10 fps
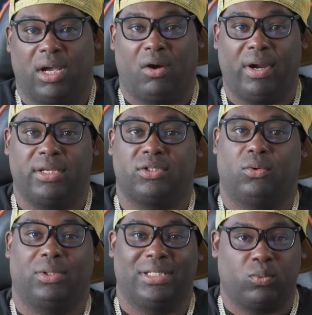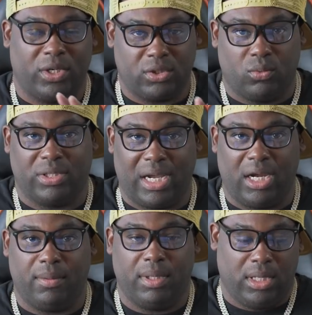All right, so let's waste no
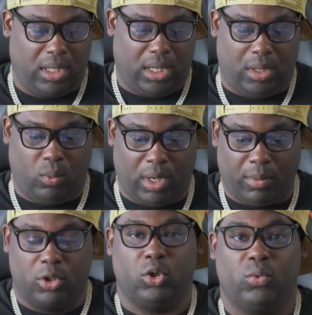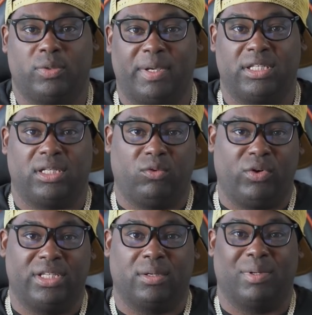time. What I'm going to do is basically
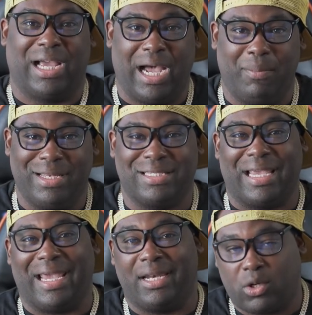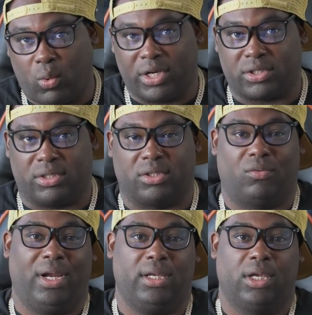read some comments and questions, all
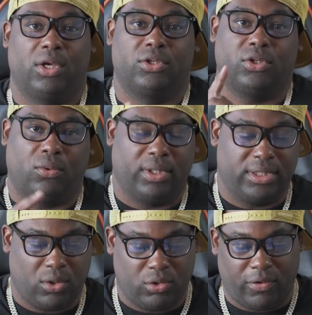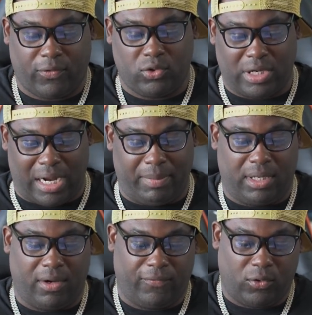right? So let's go to the first comment.
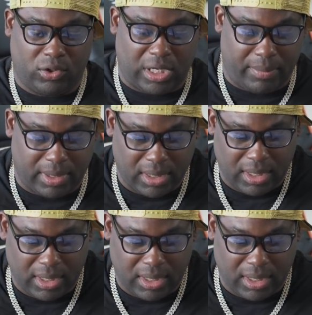First comment.